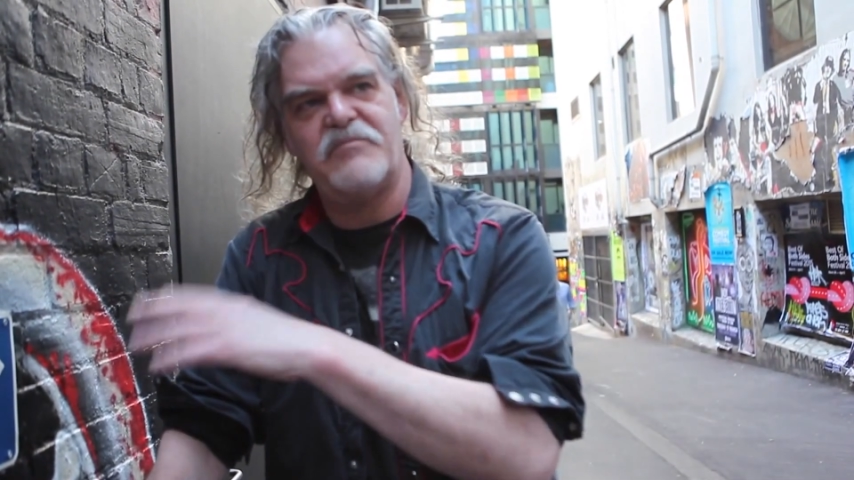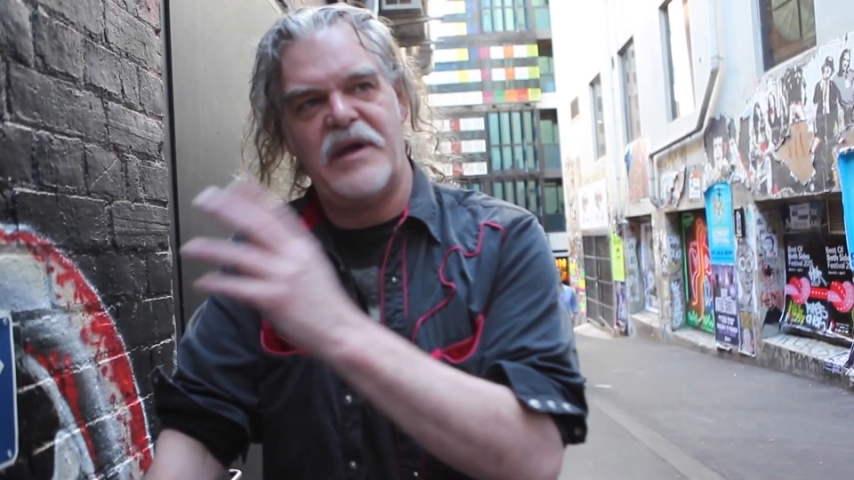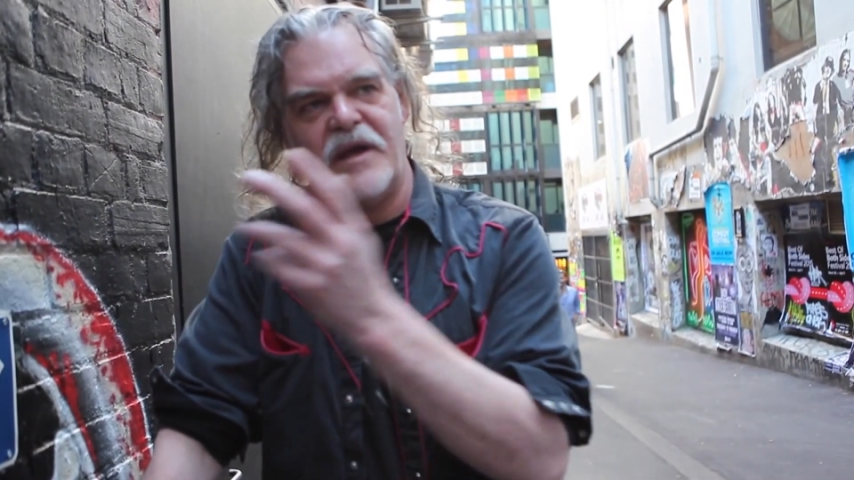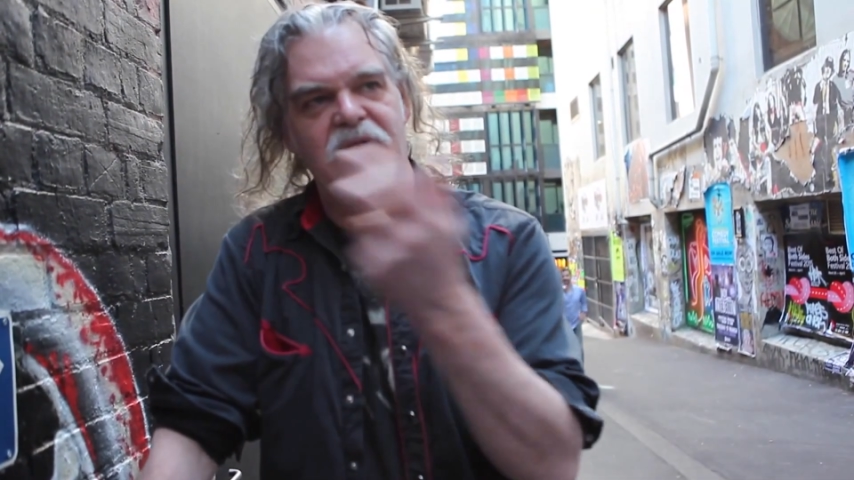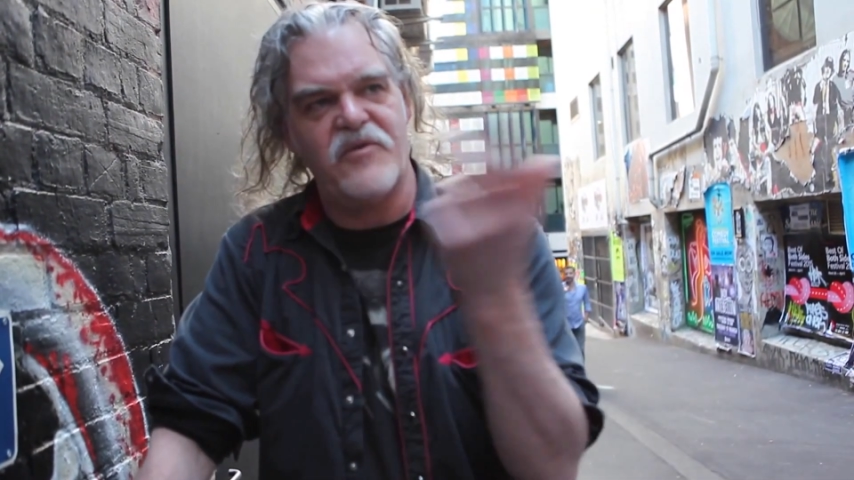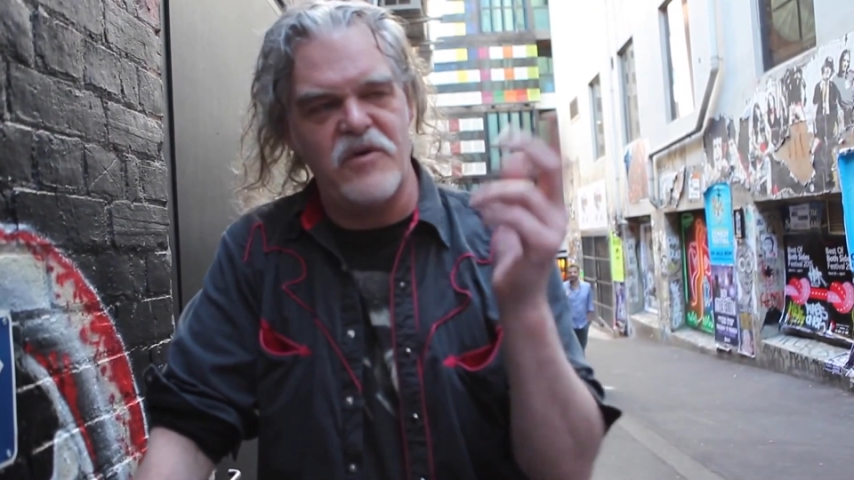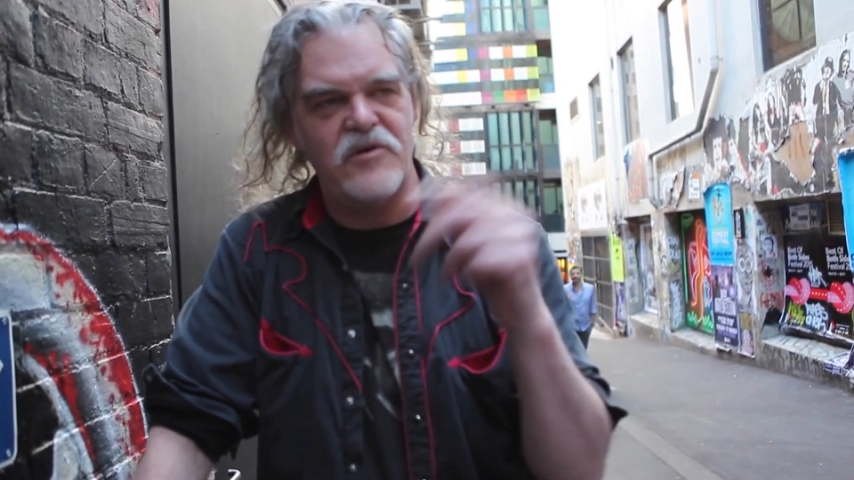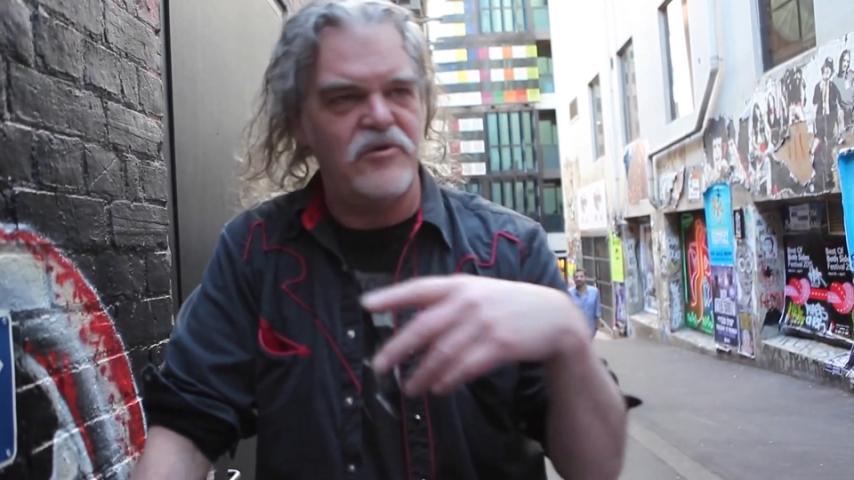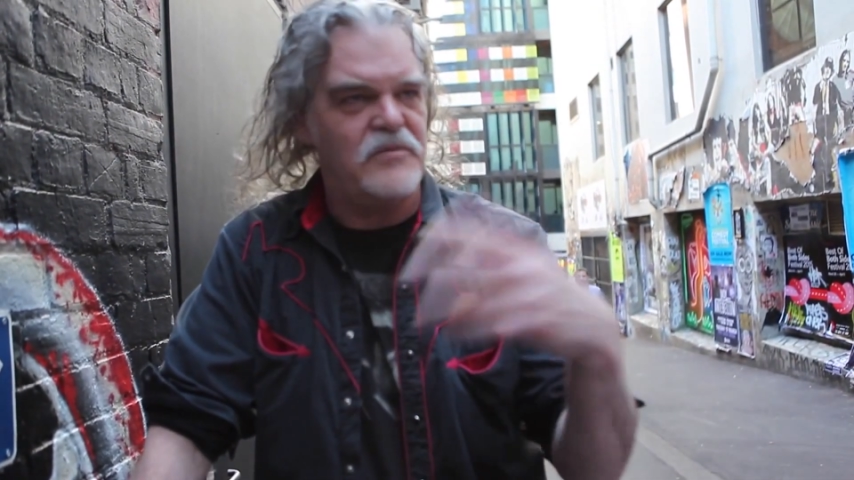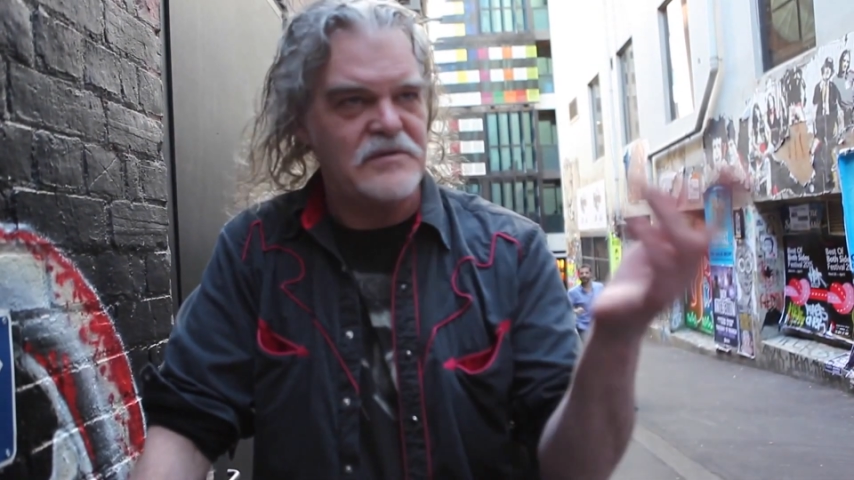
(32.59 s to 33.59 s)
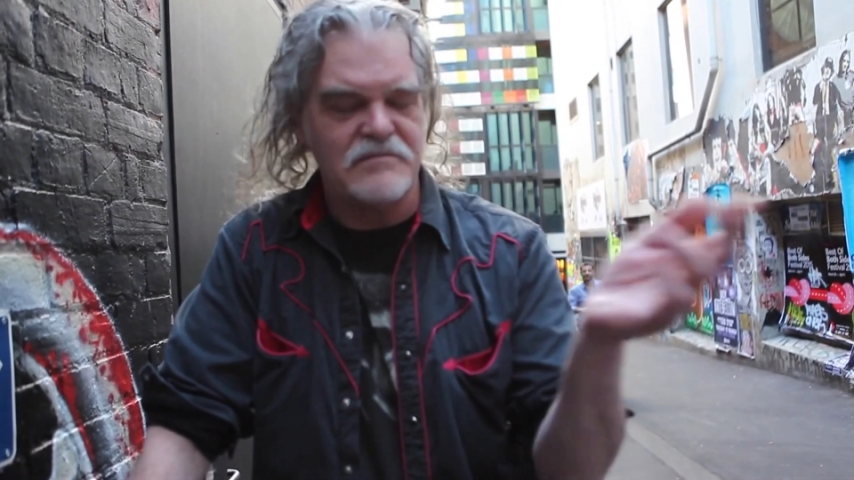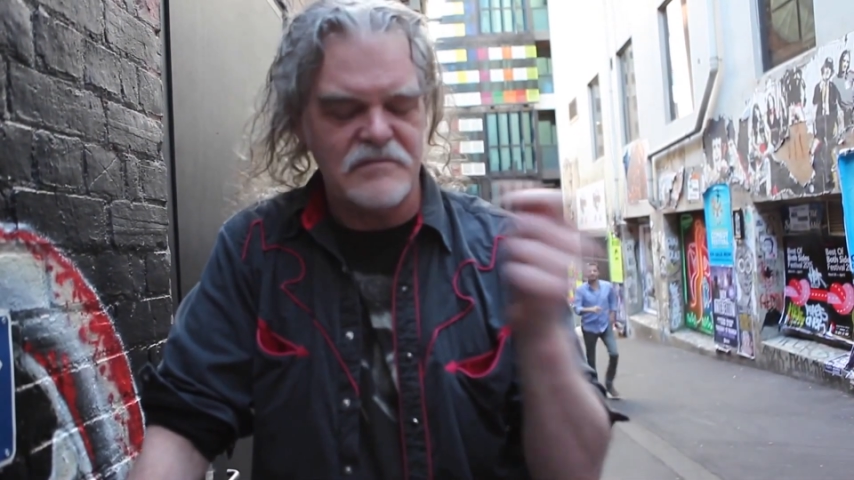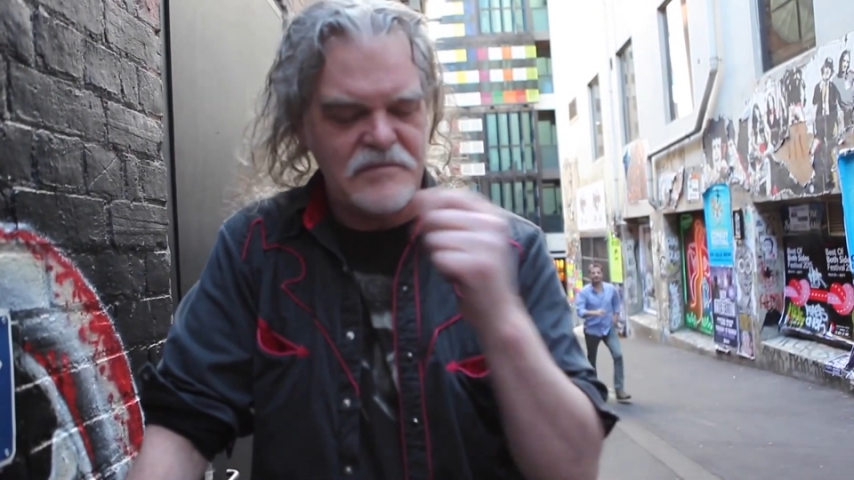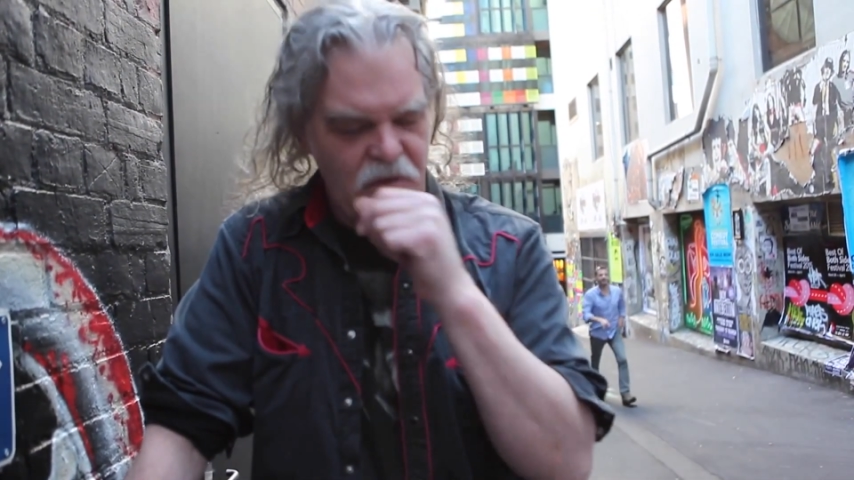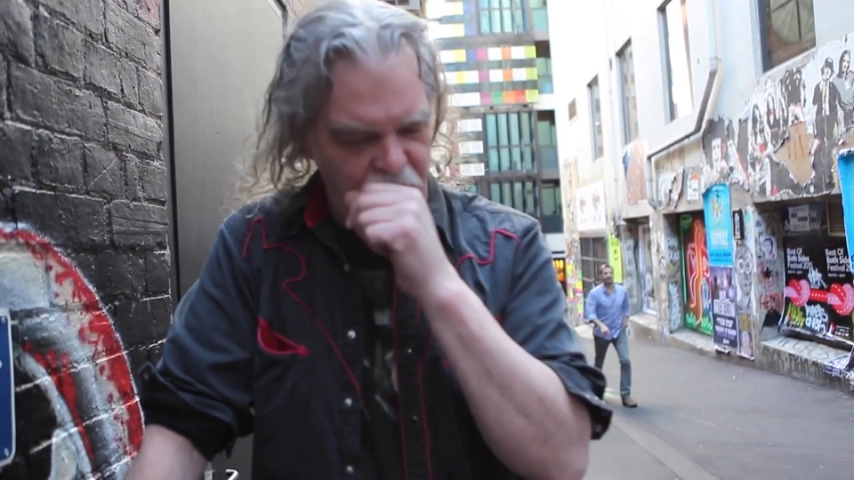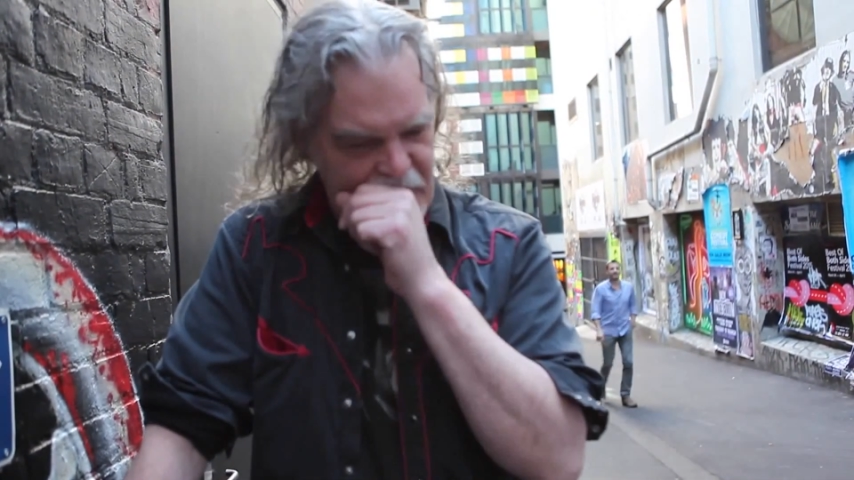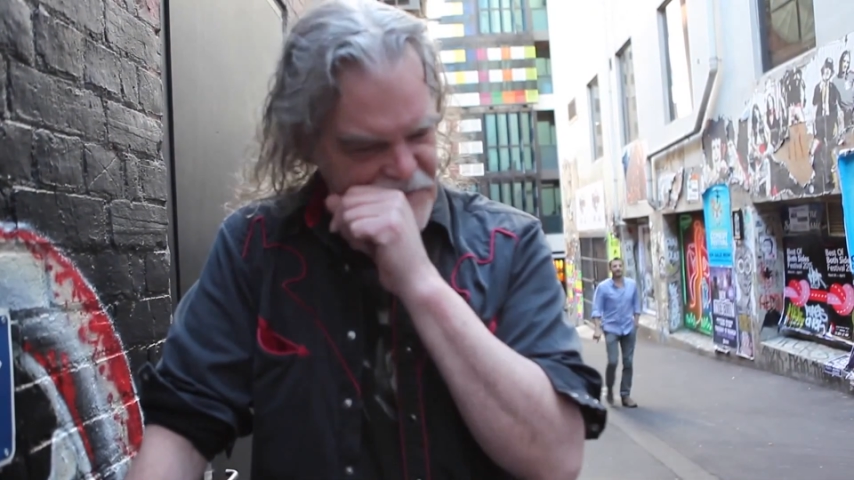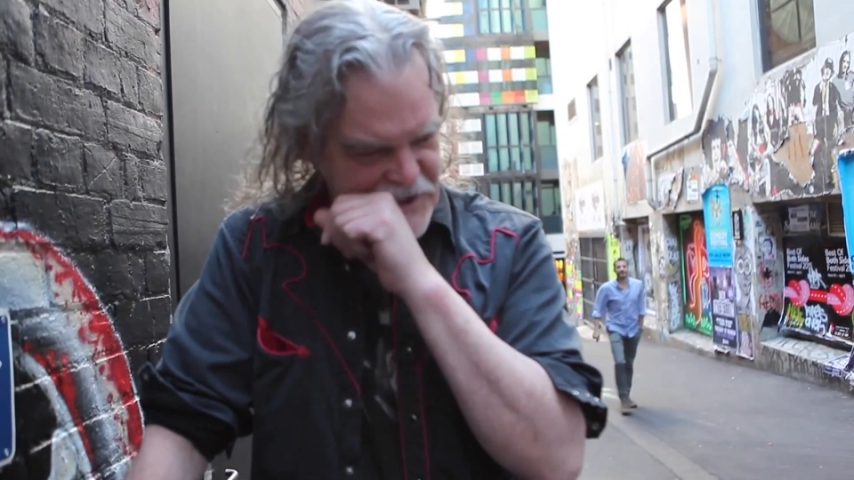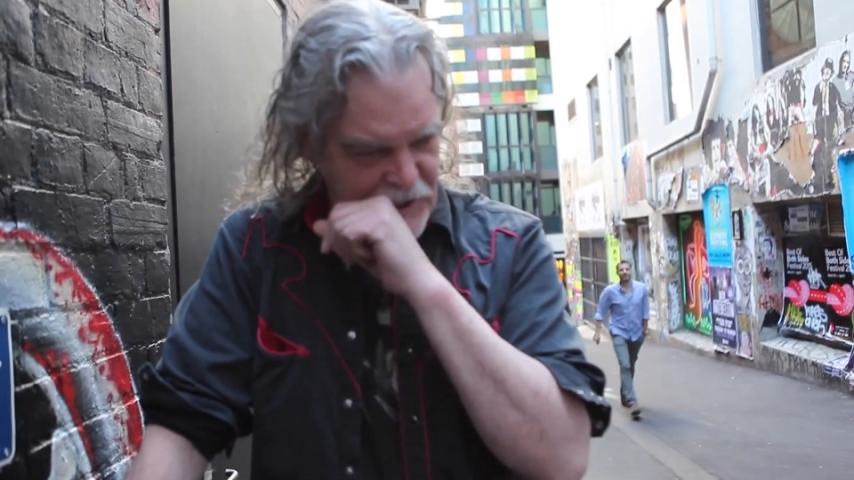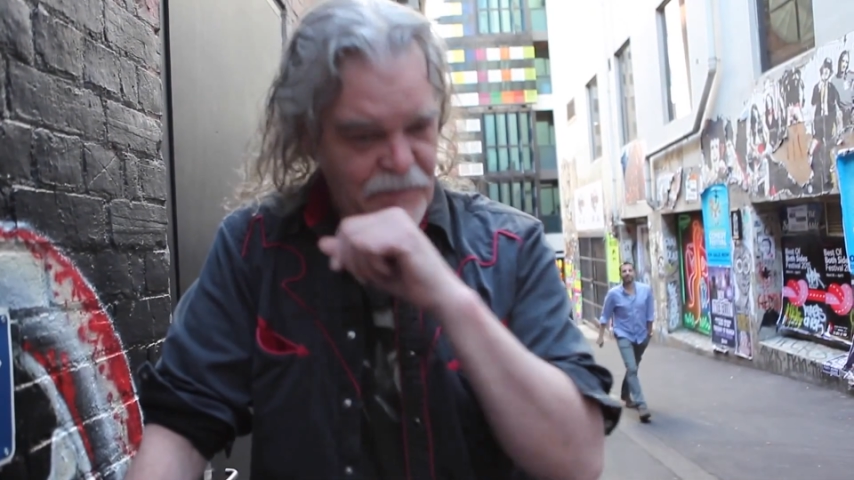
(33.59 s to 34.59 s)
being in the room and all that.
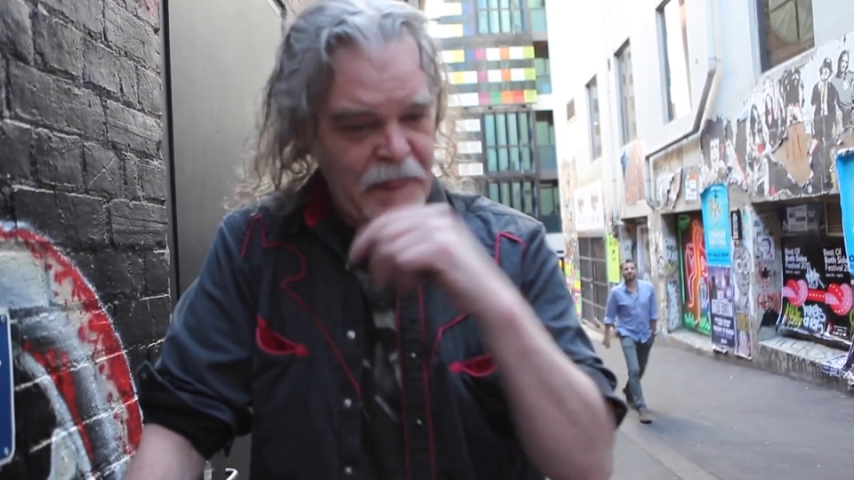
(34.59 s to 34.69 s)
So